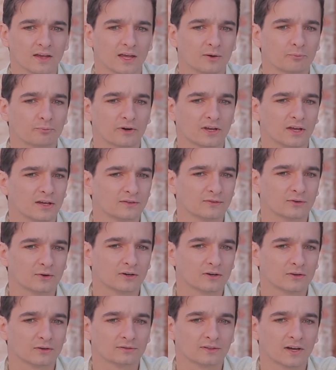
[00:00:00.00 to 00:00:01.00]
in
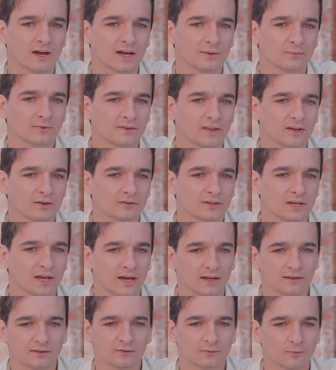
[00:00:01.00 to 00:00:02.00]
prehistorical times, they only
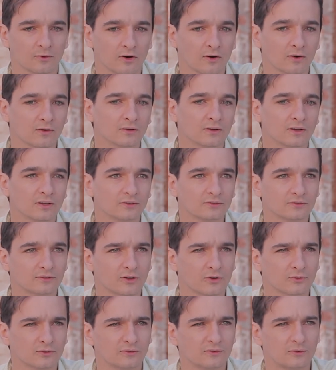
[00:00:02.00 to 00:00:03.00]
had small
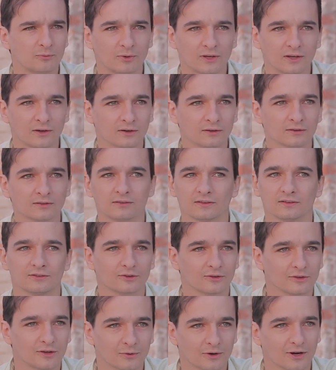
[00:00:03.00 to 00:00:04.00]
stone spears, and
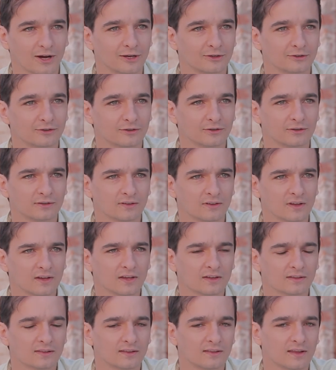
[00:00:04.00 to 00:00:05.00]
so they were hunters.
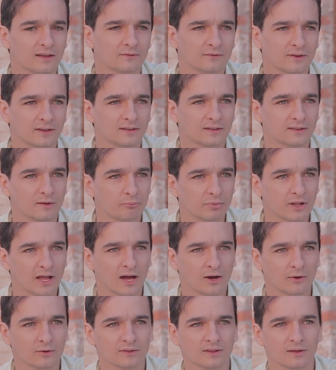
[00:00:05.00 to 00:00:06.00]
Then they invented the
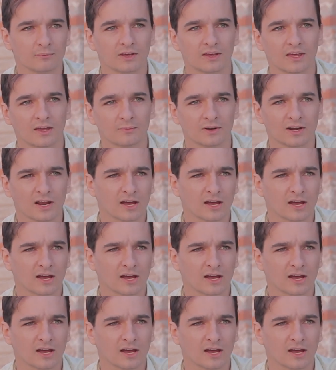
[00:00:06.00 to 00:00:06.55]
plow, and they became an